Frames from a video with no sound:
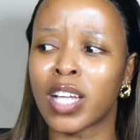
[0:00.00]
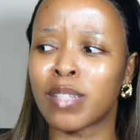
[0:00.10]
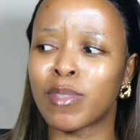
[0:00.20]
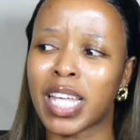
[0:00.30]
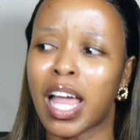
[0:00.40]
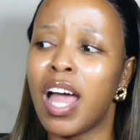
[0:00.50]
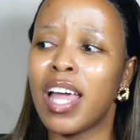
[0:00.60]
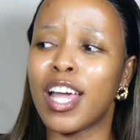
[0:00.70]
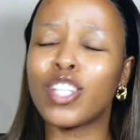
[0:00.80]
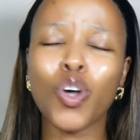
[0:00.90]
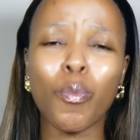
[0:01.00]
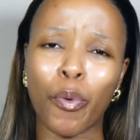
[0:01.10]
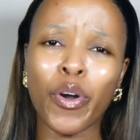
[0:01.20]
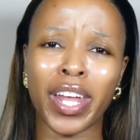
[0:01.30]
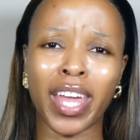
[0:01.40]
I'm just like, it's so
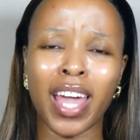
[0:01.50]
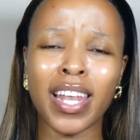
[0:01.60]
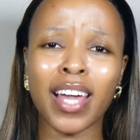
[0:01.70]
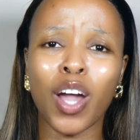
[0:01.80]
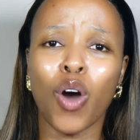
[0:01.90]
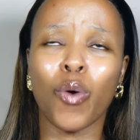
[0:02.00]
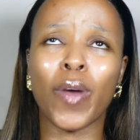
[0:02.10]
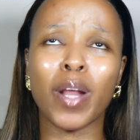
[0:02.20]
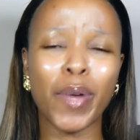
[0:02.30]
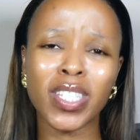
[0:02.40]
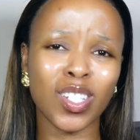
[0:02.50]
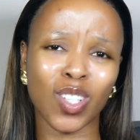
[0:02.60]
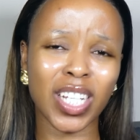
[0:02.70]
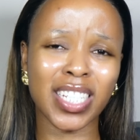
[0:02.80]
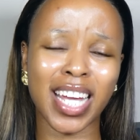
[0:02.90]
boring, hey? Like, when a person is
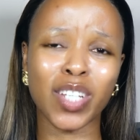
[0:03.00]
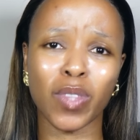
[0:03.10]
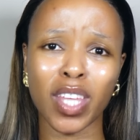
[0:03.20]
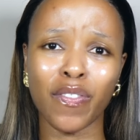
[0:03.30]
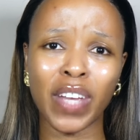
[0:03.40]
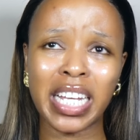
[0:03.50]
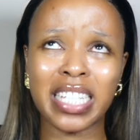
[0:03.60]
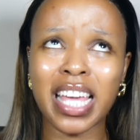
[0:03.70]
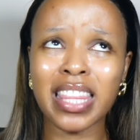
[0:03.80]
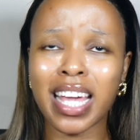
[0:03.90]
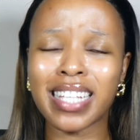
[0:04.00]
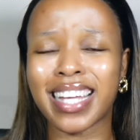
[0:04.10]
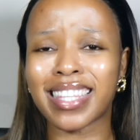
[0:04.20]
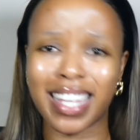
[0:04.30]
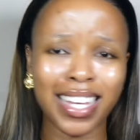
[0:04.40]
not in touch with their feelings, they think it's
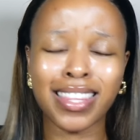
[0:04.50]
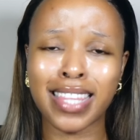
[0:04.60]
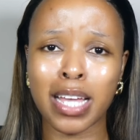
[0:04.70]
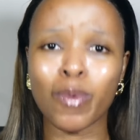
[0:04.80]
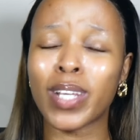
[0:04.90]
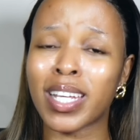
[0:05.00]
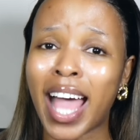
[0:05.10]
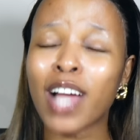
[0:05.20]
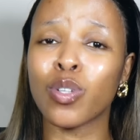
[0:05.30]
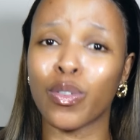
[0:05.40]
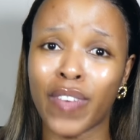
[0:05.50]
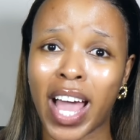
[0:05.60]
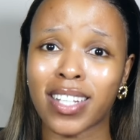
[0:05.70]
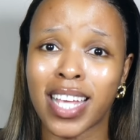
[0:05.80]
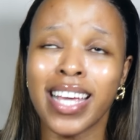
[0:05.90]
like the it thing, when in actual
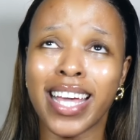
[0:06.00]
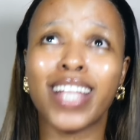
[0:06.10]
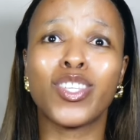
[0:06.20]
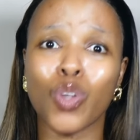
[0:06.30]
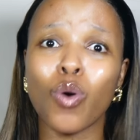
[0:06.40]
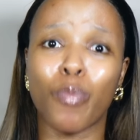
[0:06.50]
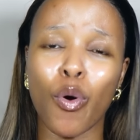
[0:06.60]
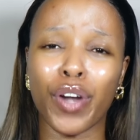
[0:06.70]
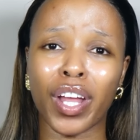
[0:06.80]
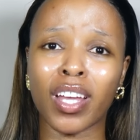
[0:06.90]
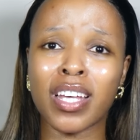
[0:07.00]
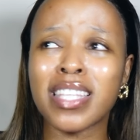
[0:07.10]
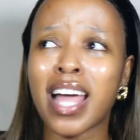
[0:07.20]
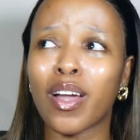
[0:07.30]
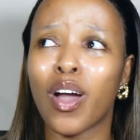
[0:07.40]
fact it's so boring. Because
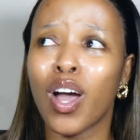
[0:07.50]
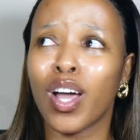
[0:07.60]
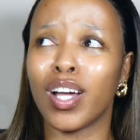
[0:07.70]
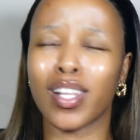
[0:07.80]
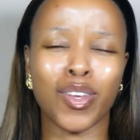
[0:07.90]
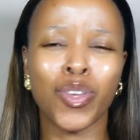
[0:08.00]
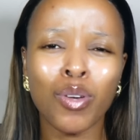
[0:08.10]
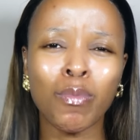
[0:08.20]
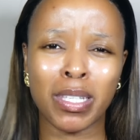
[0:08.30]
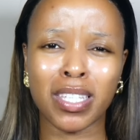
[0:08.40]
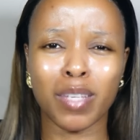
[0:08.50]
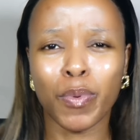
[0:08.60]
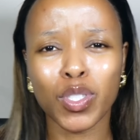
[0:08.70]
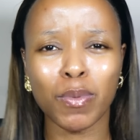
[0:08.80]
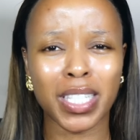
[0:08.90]
like, humans are
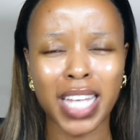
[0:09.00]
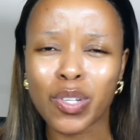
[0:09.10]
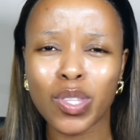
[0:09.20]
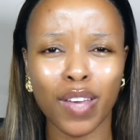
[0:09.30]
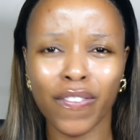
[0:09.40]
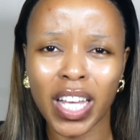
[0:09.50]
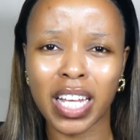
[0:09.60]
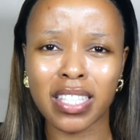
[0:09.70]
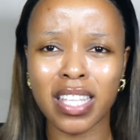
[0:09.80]
supposed to be in touch with their feelings.